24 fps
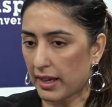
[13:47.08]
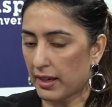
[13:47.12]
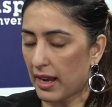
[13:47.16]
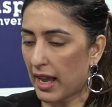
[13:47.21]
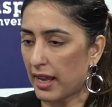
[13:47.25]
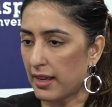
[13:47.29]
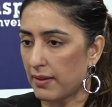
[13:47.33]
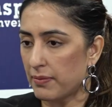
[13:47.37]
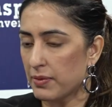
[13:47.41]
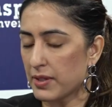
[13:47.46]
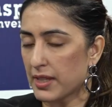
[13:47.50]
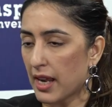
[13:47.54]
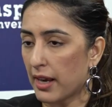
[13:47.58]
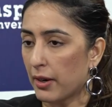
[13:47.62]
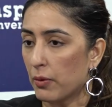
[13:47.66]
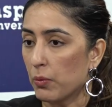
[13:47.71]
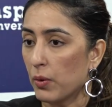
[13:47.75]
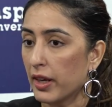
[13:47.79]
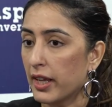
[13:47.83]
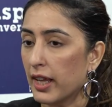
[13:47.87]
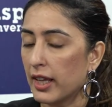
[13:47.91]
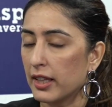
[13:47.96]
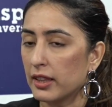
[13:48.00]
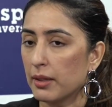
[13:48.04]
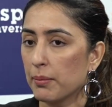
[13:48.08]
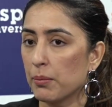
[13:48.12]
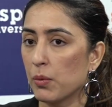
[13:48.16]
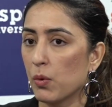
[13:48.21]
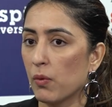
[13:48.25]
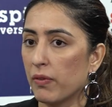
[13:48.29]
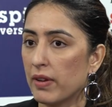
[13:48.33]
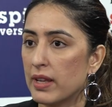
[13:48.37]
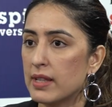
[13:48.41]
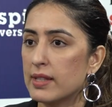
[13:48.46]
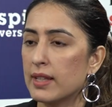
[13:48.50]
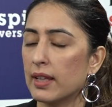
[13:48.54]
and I've started working in the
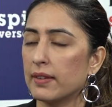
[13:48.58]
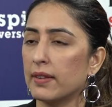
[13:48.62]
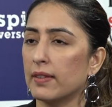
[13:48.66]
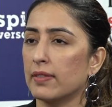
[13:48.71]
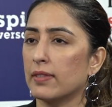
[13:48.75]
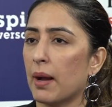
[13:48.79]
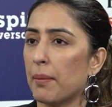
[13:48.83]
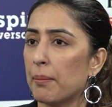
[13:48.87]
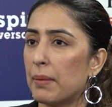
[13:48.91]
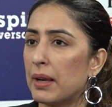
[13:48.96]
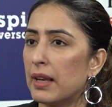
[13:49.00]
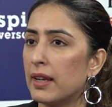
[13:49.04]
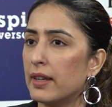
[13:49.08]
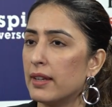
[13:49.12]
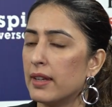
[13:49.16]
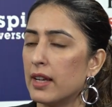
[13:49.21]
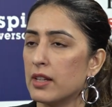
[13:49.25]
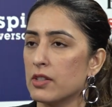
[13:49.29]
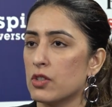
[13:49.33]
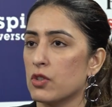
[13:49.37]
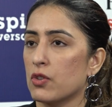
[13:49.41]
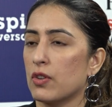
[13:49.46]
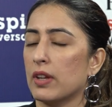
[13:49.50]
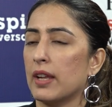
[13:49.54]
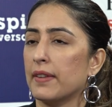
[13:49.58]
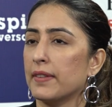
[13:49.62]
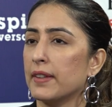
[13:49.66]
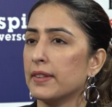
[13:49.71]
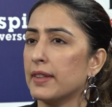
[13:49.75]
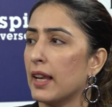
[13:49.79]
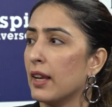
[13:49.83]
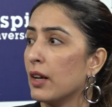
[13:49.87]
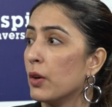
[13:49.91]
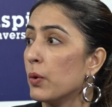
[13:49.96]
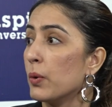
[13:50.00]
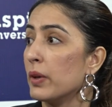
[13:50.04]
movies that the Tamil industry and the
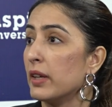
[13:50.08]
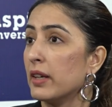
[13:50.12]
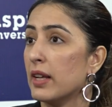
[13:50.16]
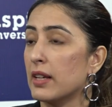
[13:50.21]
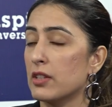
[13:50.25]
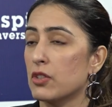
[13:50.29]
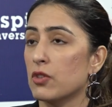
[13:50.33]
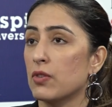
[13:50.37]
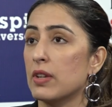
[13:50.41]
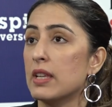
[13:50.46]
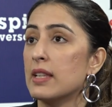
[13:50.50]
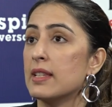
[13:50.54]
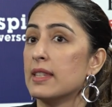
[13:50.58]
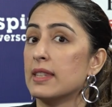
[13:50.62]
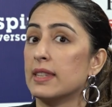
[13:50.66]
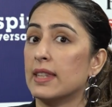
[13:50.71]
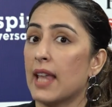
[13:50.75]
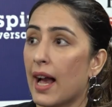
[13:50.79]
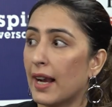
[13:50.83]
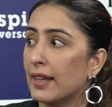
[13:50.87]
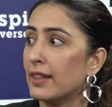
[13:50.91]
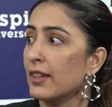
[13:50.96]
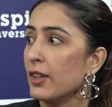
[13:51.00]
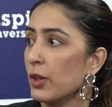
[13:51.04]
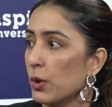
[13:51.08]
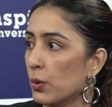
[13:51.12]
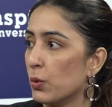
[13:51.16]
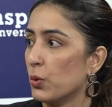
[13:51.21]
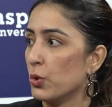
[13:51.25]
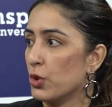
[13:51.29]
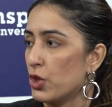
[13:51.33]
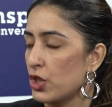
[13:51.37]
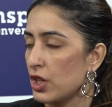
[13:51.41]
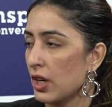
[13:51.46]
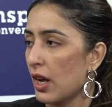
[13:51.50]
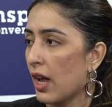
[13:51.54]
Telugu industry is that
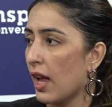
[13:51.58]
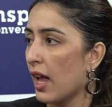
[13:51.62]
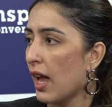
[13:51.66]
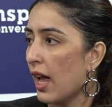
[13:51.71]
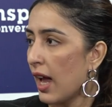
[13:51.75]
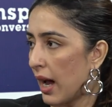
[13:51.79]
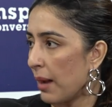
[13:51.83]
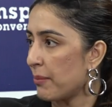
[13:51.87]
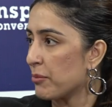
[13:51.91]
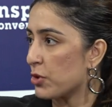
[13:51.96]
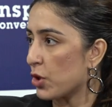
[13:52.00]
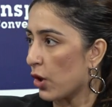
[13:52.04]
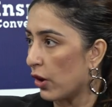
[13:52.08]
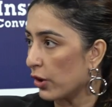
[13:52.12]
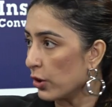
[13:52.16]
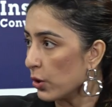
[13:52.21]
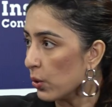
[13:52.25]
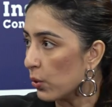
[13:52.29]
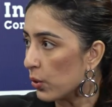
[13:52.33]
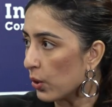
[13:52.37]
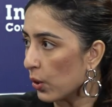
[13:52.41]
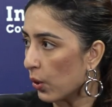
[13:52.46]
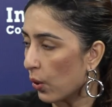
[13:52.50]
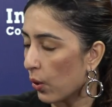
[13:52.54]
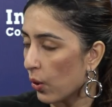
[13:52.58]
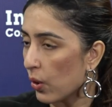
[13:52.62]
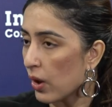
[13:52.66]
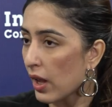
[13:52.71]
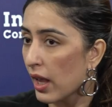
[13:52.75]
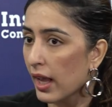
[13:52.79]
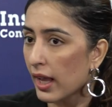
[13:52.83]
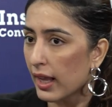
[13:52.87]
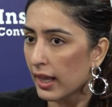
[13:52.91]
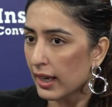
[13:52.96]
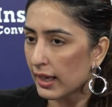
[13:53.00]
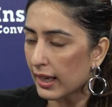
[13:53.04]
huge. I'm sure you know,
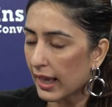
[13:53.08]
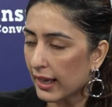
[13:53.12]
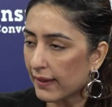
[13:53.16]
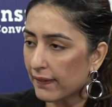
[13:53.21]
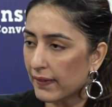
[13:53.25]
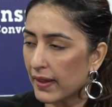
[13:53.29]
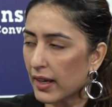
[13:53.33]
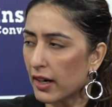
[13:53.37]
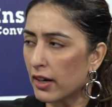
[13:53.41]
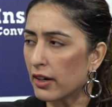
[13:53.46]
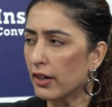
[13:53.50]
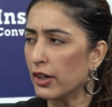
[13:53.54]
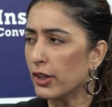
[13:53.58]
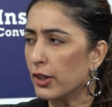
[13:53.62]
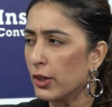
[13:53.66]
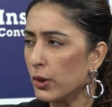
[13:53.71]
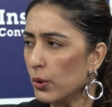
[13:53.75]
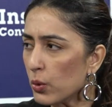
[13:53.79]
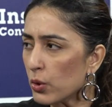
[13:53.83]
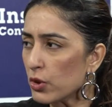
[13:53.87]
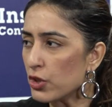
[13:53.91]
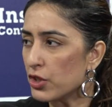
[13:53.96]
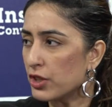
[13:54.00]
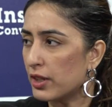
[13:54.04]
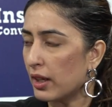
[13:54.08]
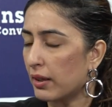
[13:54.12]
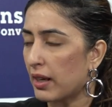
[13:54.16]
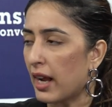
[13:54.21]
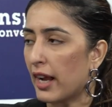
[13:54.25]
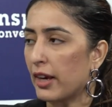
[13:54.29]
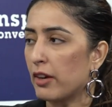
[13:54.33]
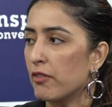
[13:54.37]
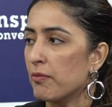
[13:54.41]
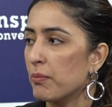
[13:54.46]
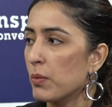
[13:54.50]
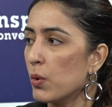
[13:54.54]
like they're huge, the
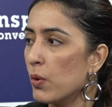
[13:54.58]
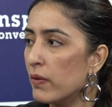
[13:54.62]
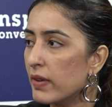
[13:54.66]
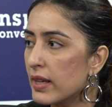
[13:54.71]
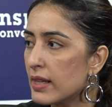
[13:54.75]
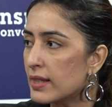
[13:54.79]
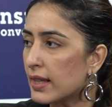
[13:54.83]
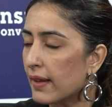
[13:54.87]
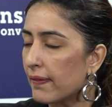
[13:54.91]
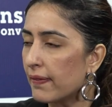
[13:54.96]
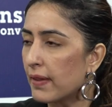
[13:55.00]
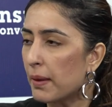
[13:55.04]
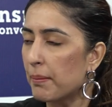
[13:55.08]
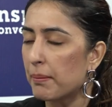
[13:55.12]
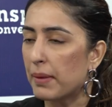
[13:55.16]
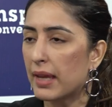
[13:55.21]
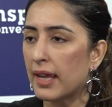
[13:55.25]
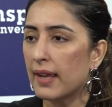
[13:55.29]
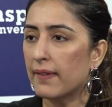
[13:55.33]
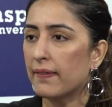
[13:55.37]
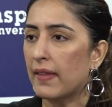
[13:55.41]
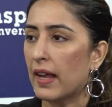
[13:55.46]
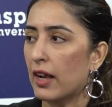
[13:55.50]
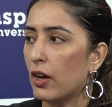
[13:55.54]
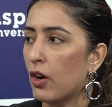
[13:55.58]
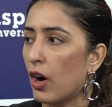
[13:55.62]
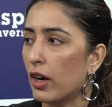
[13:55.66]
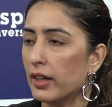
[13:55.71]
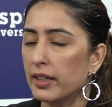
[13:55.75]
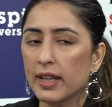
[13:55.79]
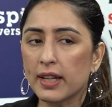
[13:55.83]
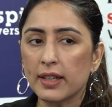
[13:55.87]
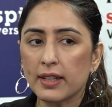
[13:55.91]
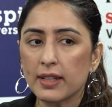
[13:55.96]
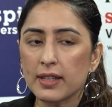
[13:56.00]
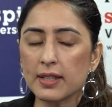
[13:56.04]
kind of movies that they make, their
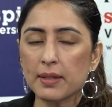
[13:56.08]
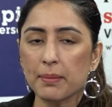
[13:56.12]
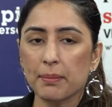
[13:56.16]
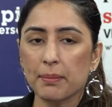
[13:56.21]
content is